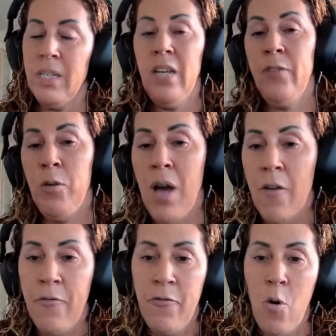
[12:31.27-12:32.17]
if you
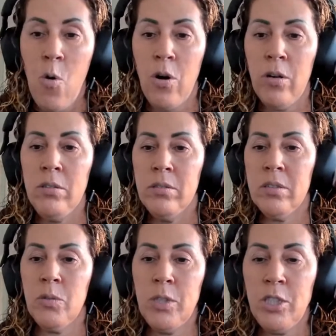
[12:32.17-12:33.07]
have 4
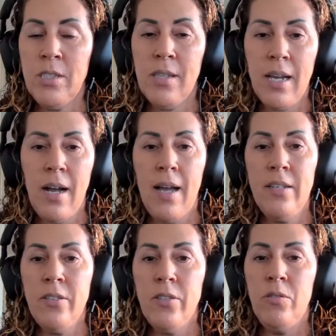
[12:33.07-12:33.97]
switches like I
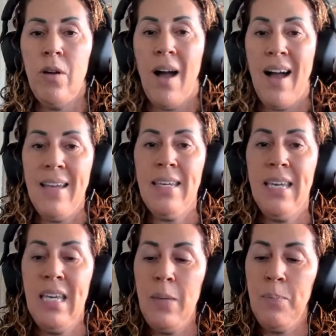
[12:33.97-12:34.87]
do, I
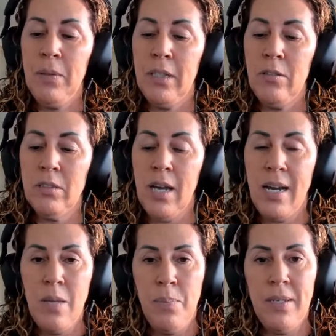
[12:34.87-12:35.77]
keep a little
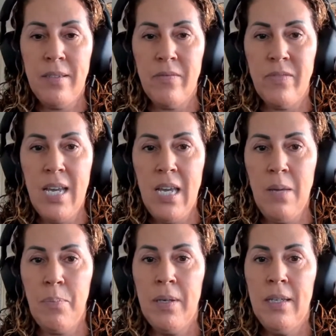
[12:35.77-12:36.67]
tiny piece of
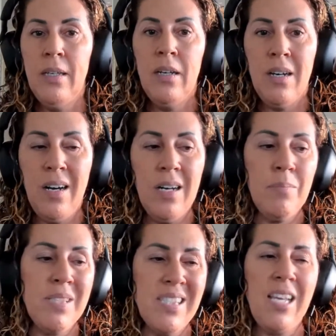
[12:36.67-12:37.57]
tape
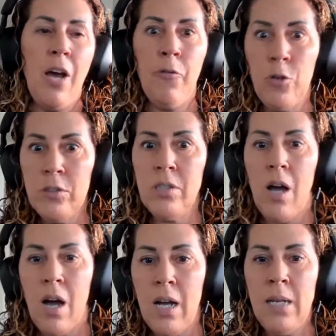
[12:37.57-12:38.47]
several
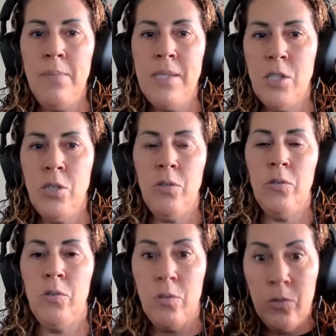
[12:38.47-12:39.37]
times
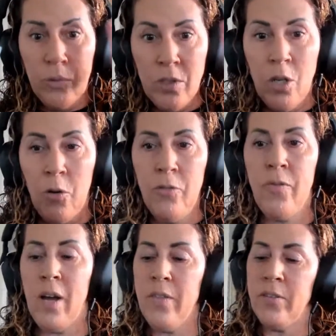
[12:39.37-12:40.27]
to
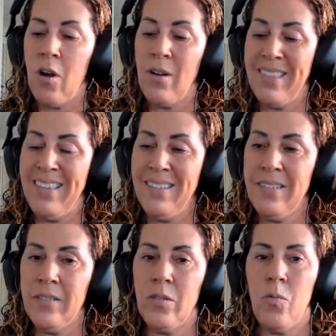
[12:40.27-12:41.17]
notify the dog,
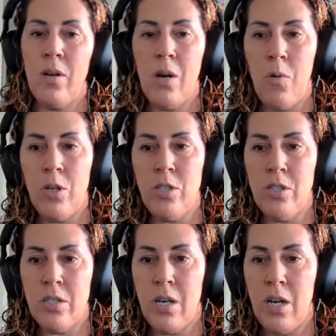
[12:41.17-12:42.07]
this is the one I want you
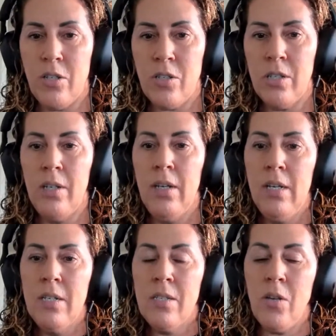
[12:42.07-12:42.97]
to touch.
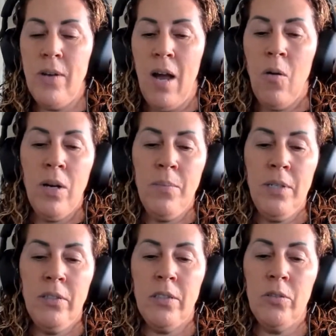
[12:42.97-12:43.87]
So now what I'm
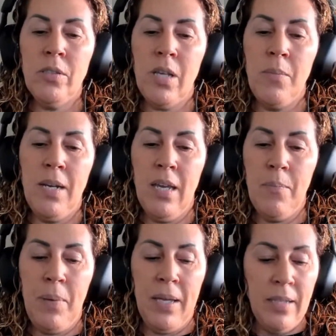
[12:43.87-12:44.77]
going to do is I'm going to
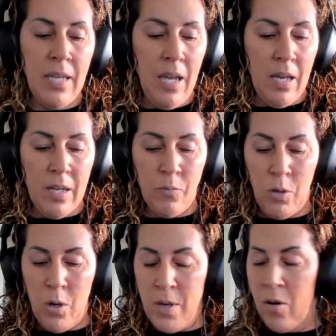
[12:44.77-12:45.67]
get Bentley and
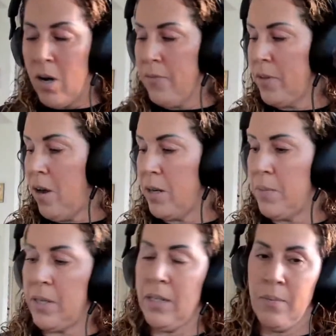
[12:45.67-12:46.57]
Romeo off the
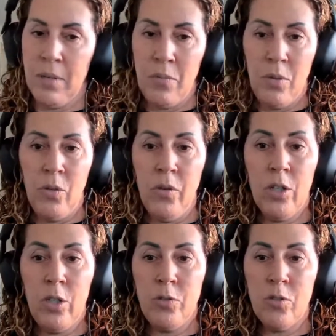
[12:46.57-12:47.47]
ottoman. I'm going to move it
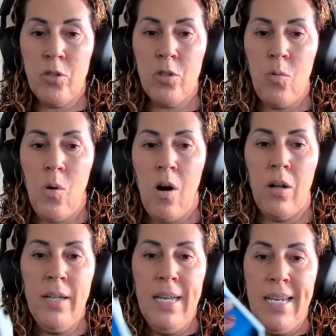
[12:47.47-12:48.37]
closer to the
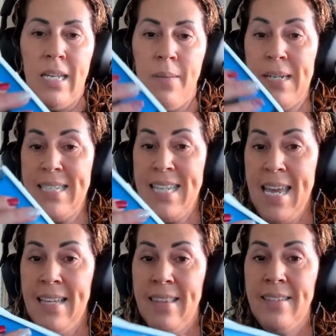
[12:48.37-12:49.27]
wall, and I'm going to
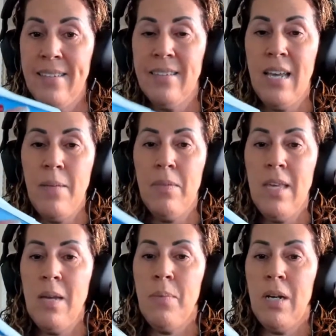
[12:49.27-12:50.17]
take this same
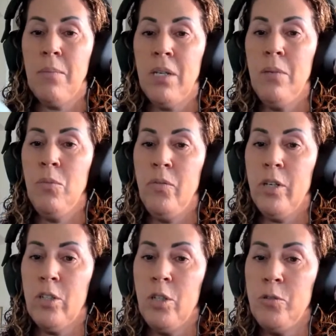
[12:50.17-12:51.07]
thing, but I'm going to move
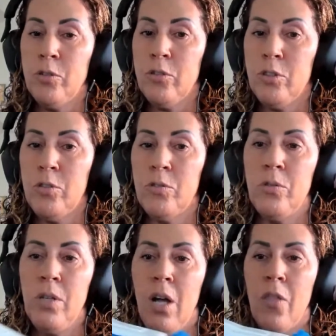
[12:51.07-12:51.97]
it closer
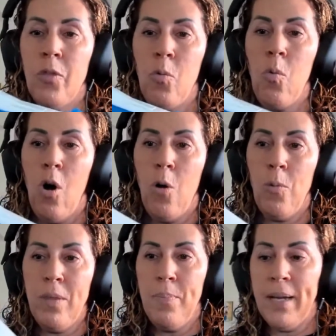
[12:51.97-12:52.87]
to the wall
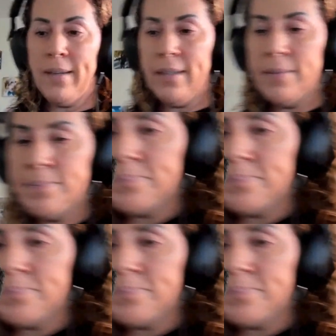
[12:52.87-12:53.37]
with Bandit.